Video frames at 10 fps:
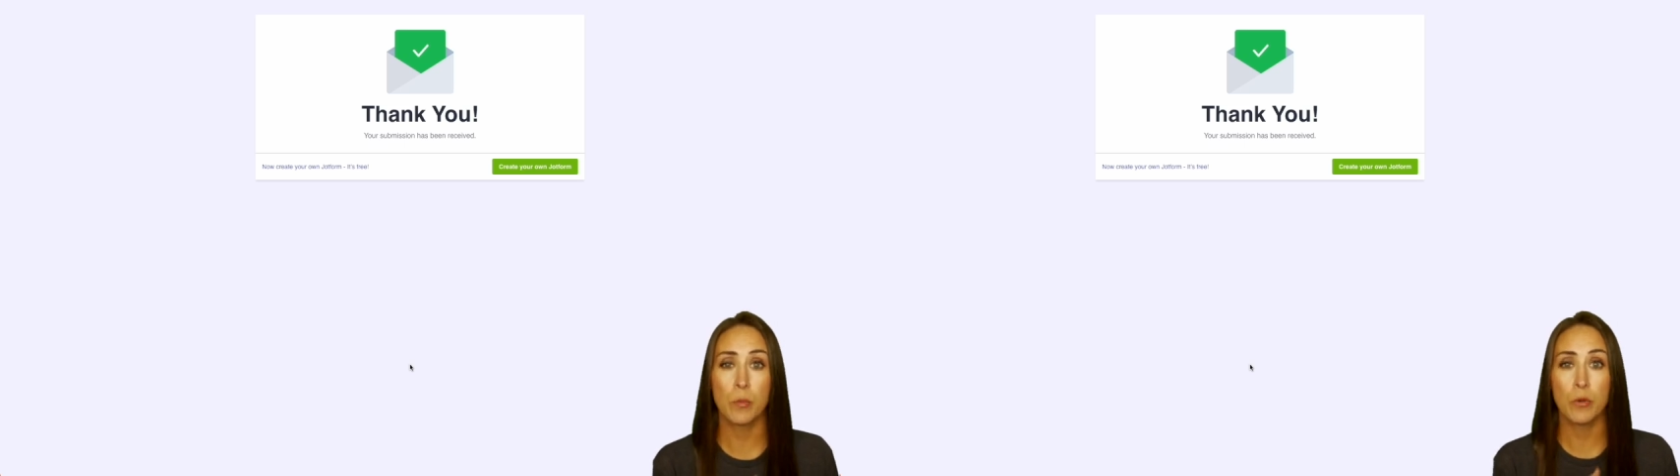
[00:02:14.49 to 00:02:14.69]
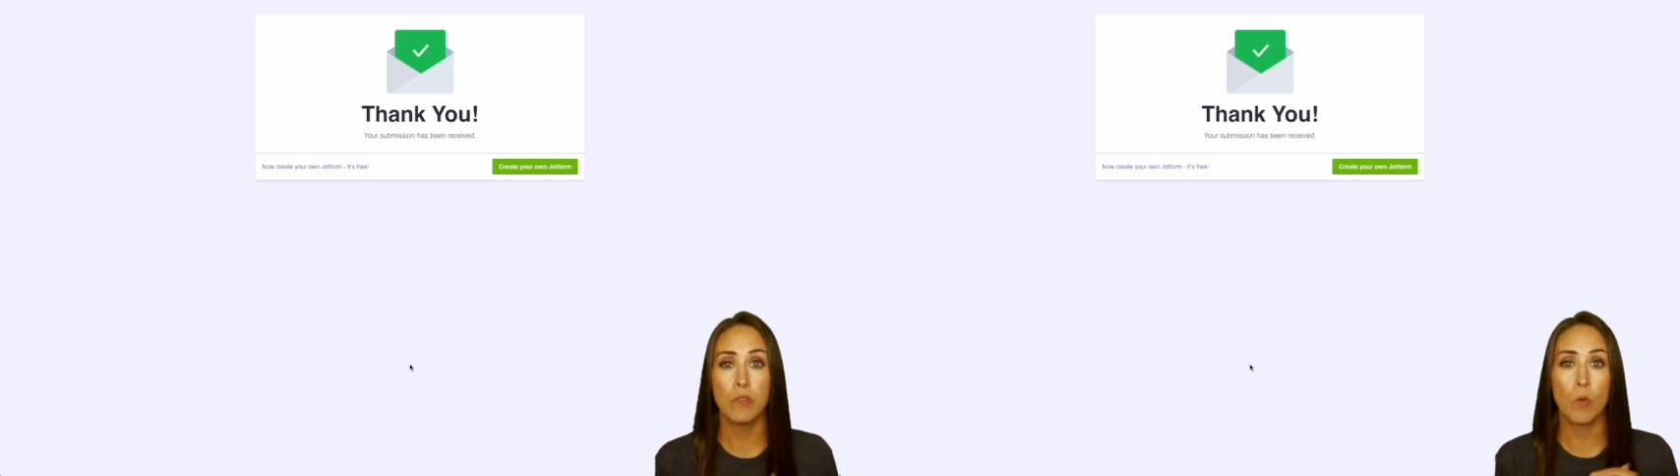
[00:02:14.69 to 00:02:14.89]

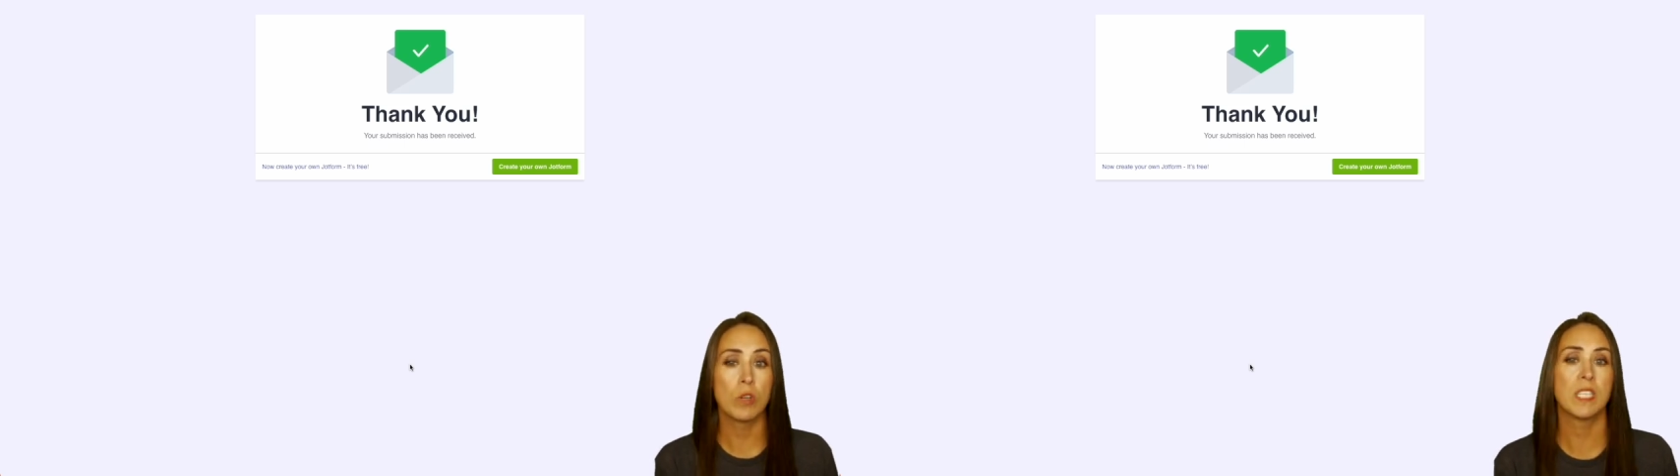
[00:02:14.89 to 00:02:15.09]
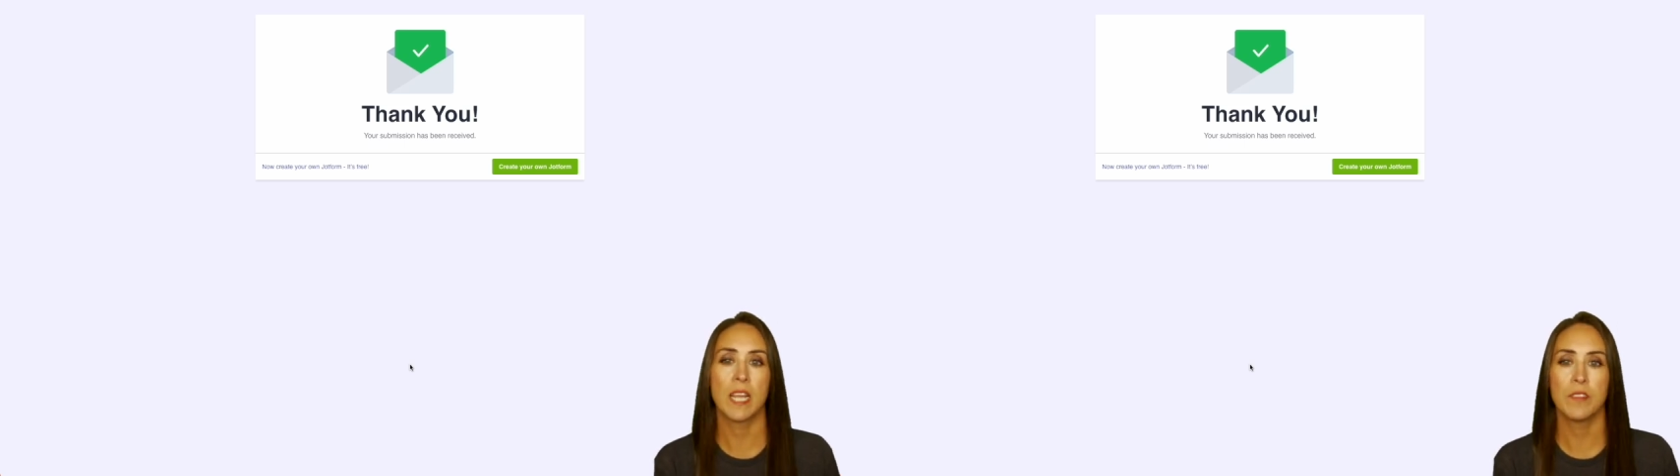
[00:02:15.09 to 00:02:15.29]
and
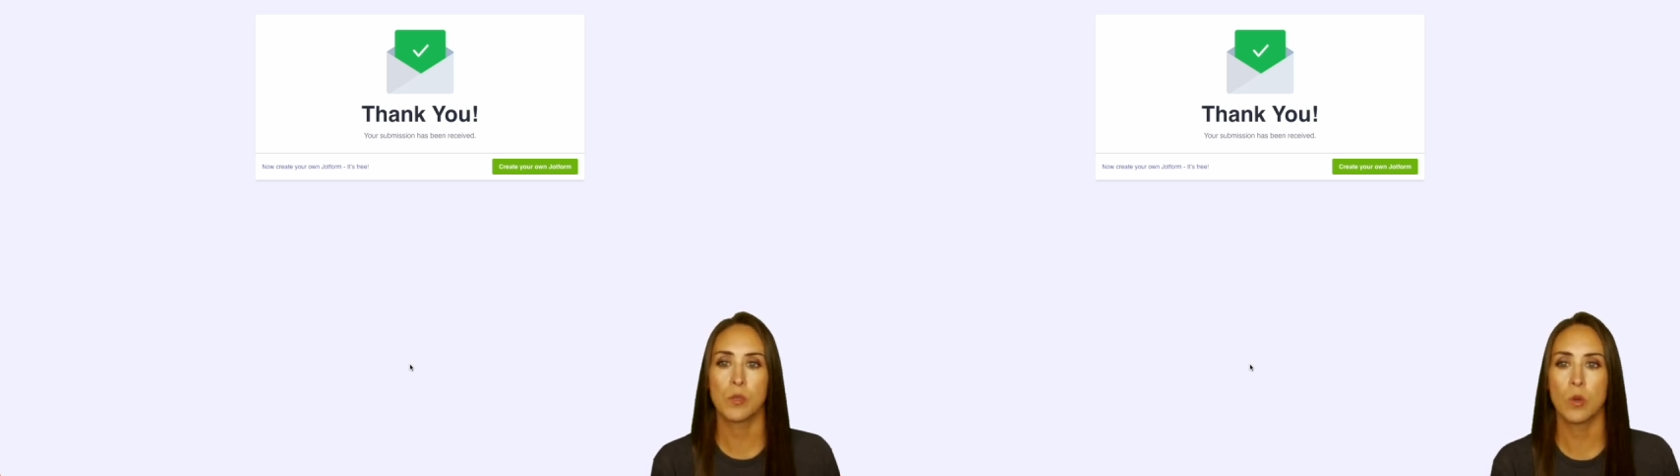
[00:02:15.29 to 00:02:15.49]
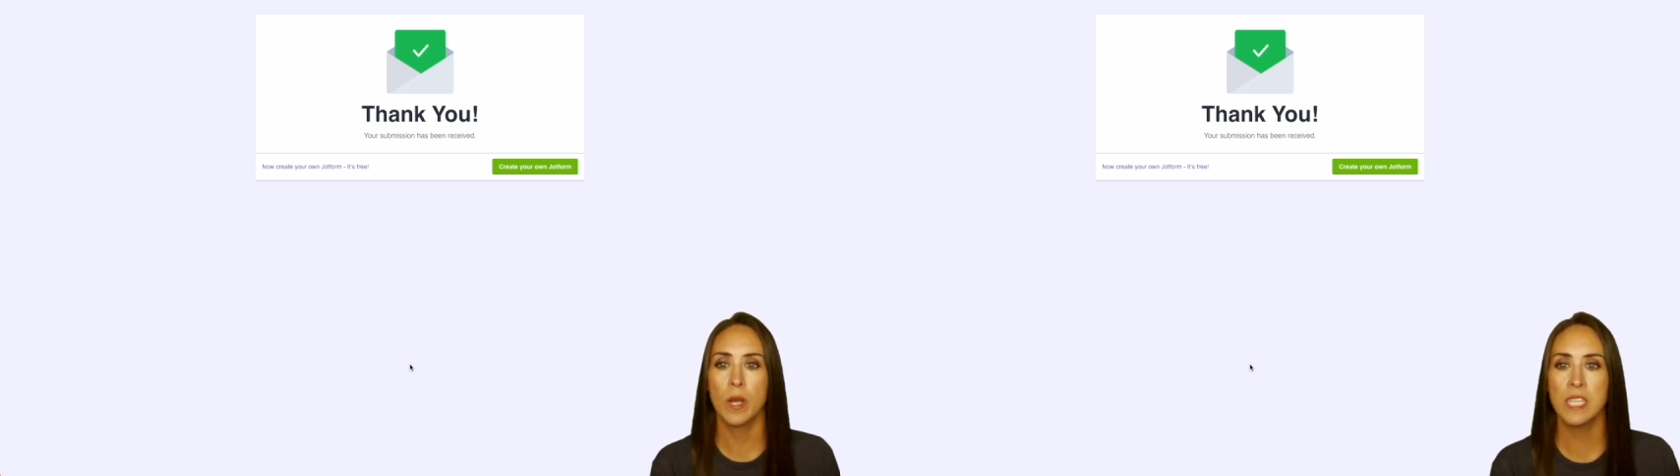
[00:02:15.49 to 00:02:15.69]
approve or
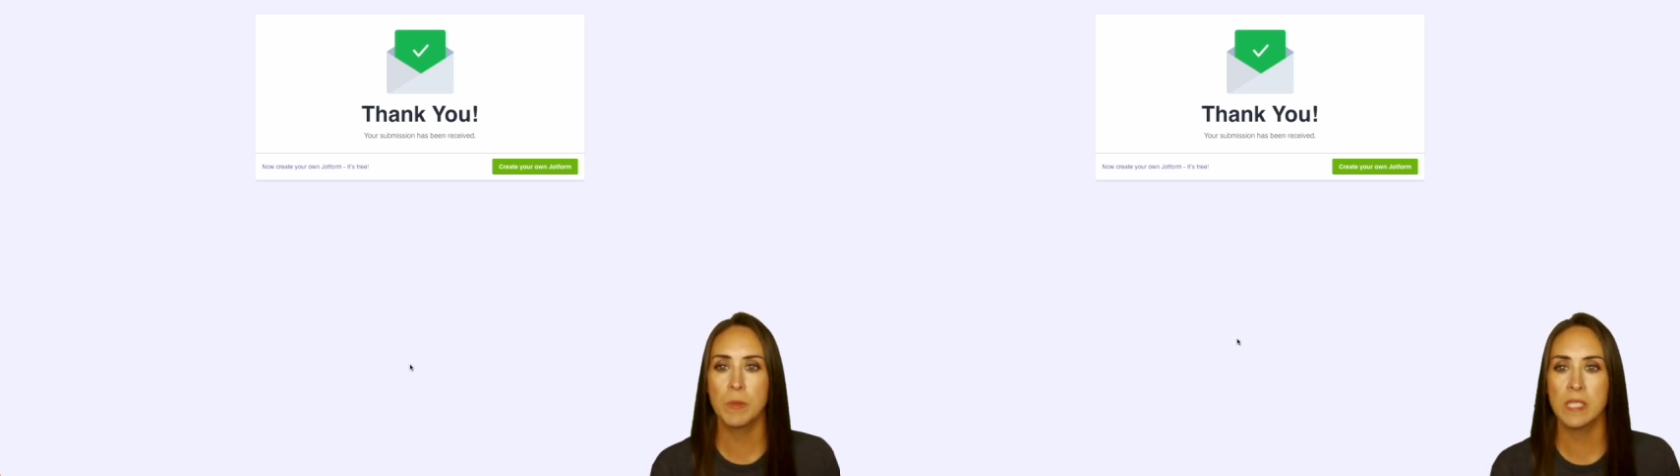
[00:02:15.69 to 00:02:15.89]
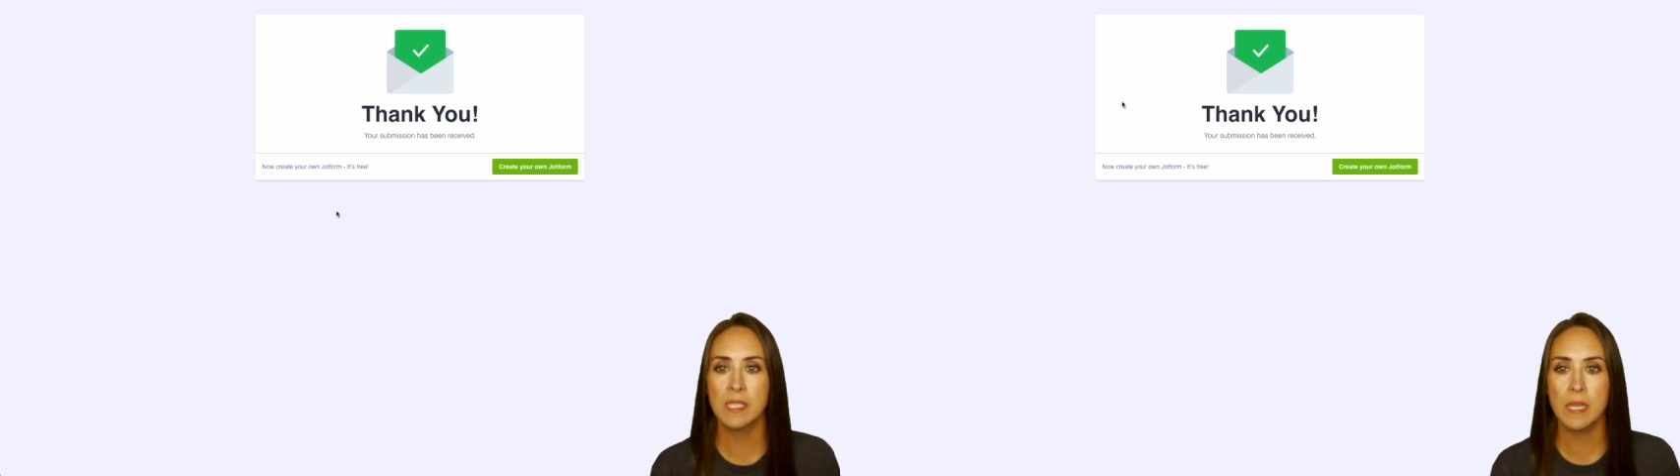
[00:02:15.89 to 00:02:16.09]
deny this
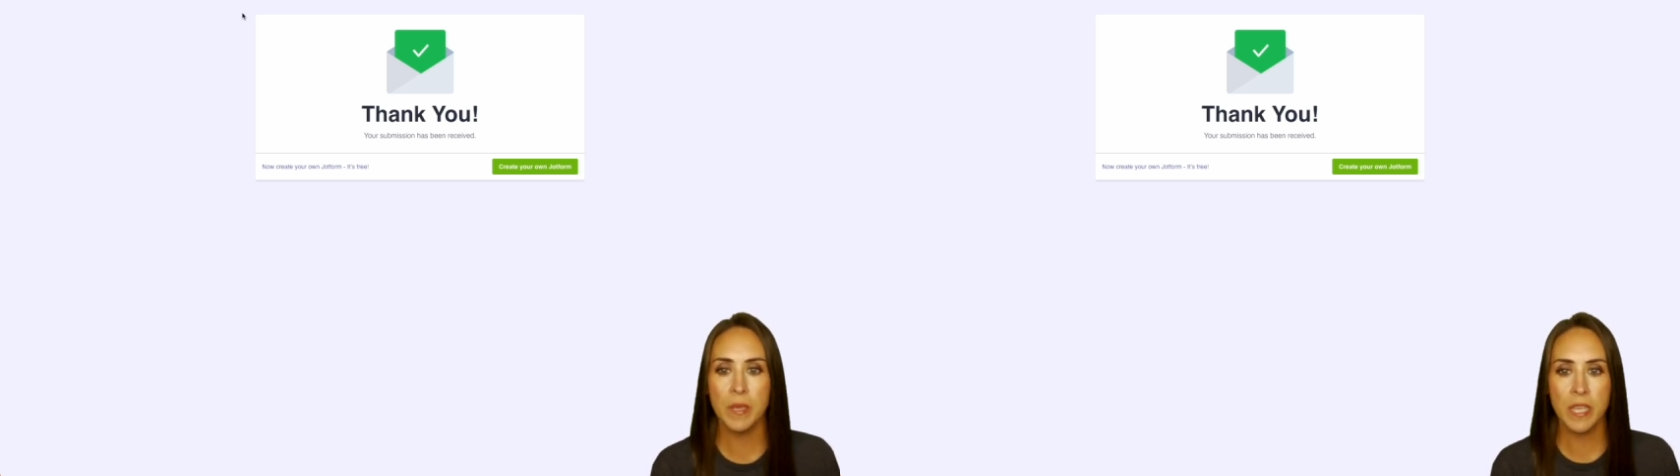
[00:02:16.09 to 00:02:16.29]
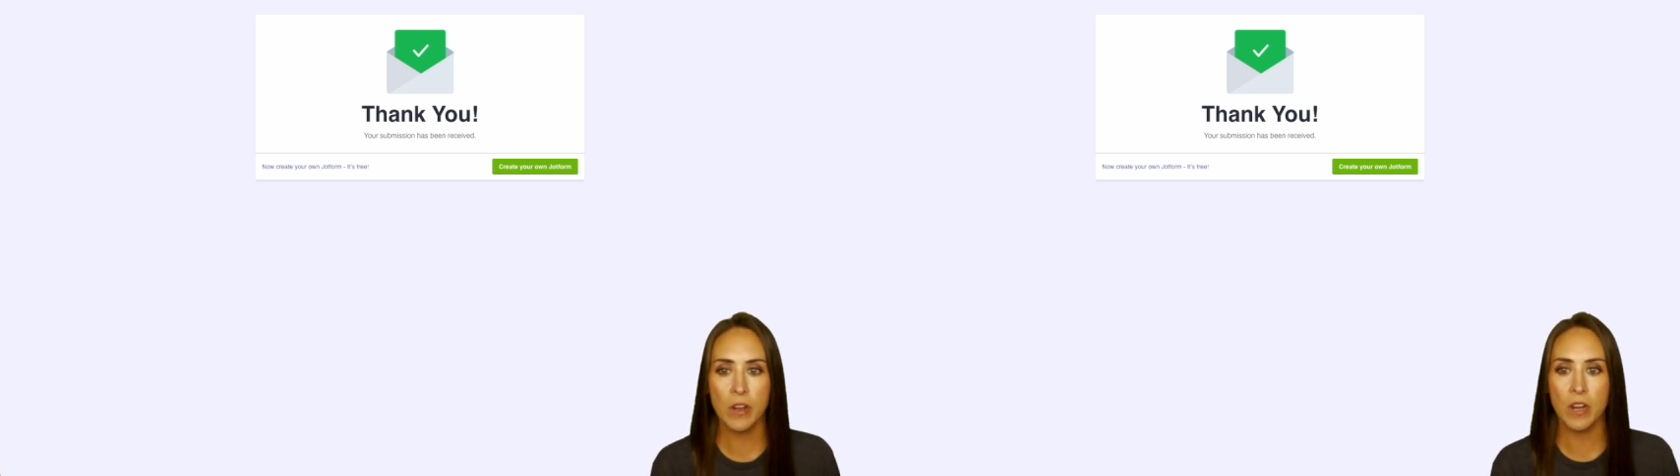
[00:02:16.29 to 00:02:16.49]
request. But since I'm